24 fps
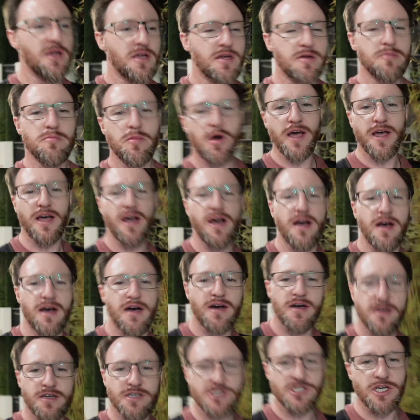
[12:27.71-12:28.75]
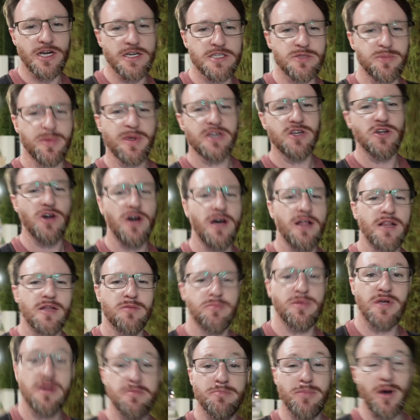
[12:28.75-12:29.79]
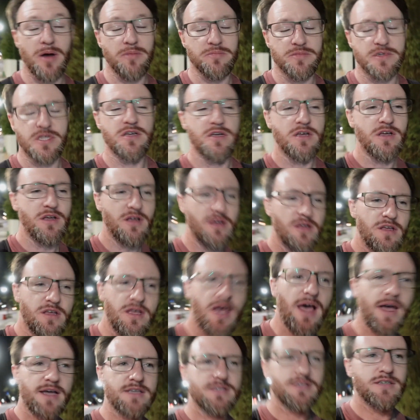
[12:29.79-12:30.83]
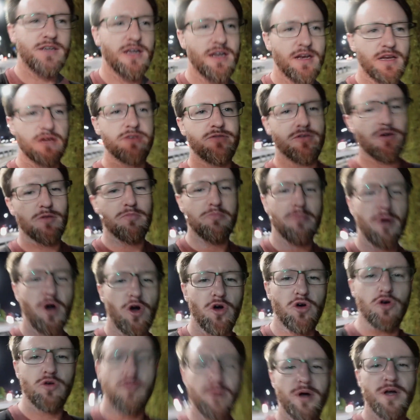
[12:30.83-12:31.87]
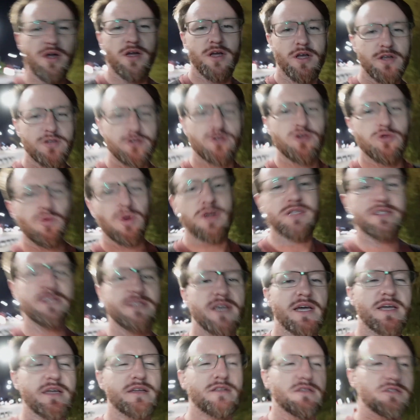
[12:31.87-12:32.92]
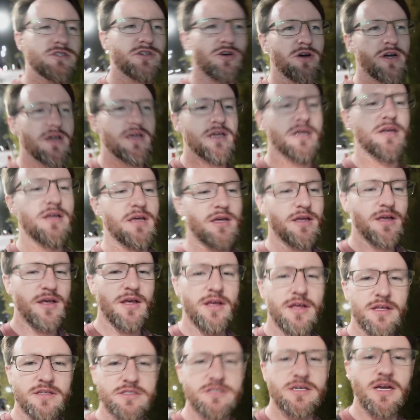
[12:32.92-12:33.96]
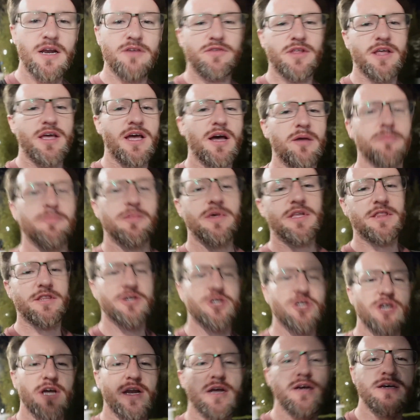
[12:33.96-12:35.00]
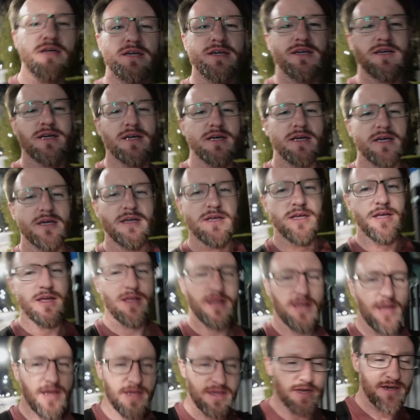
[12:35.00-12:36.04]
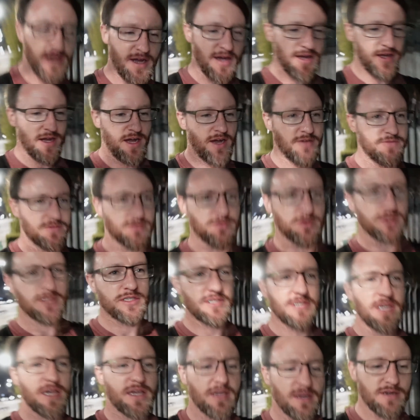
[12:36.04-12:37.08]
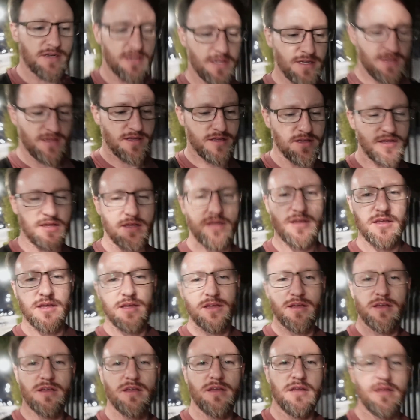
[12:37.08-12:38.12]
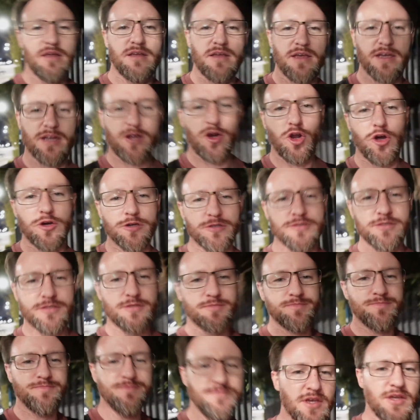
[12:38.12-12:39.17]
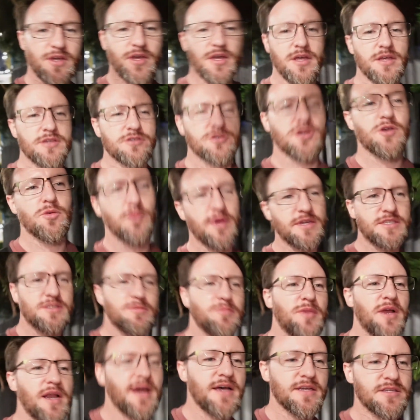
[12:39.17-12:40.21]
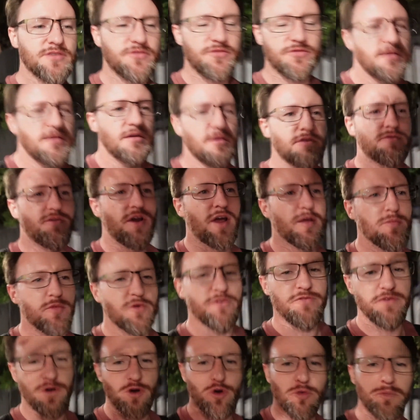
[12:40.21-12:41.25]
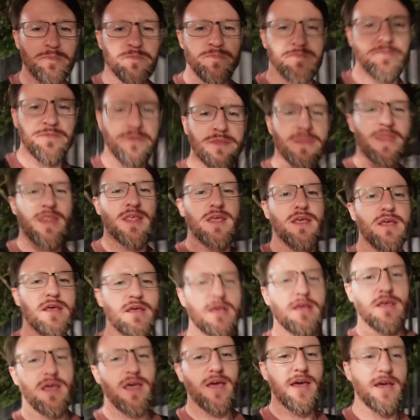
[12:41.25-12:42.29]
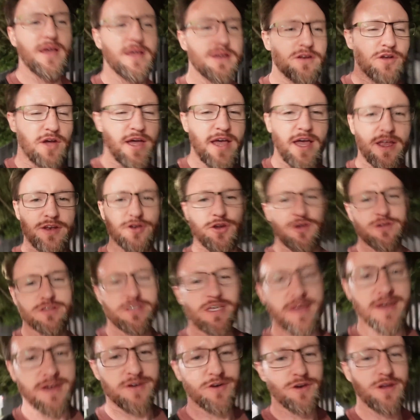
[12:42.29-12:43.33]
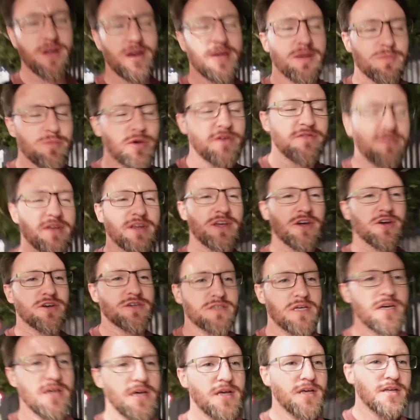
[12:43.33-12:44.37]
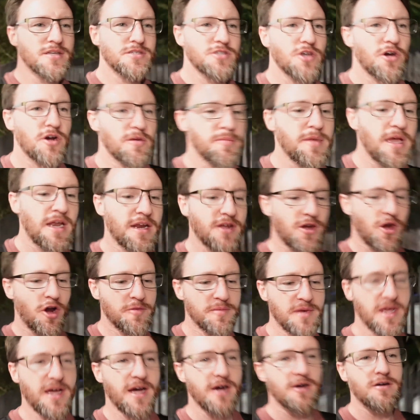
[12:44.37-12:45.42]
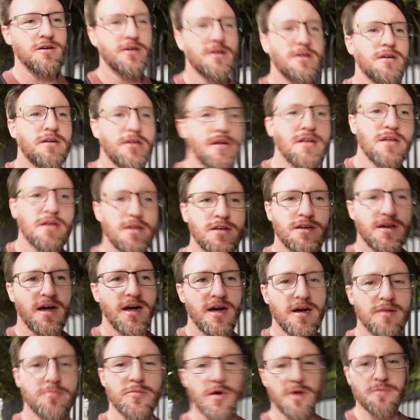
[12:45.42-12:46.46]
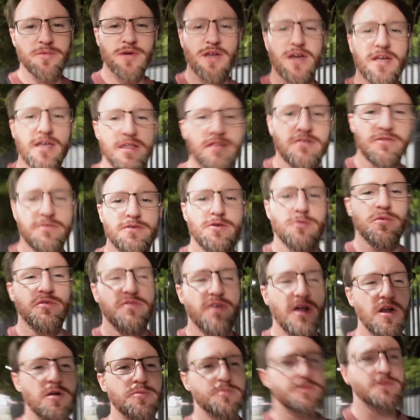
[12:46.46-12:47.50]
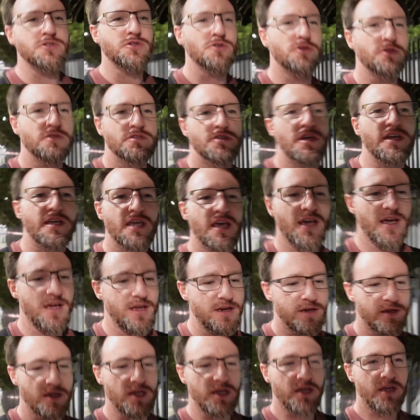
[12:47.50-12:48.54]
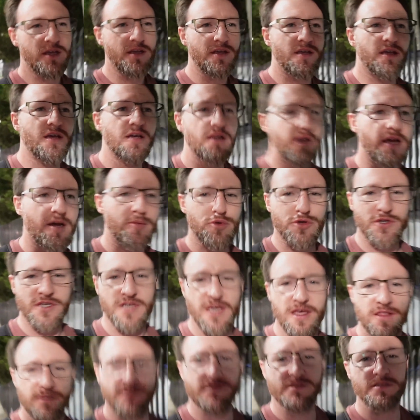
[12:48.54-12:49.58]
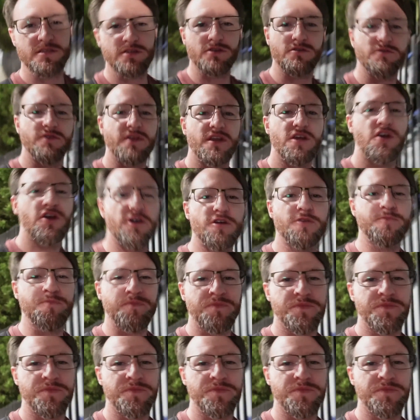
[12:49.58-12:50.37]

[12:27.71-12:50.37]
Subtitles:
My shutter speed dial had been bumped accidentally from bulb to 1 second, so I set everything up, hit the shutter, and after 1 second it closed. So I wasted my last frame of film, and I had no sound on any of my videos. So I'm heading home now. I'm going to get the film developed as soon as I can and put together this little video.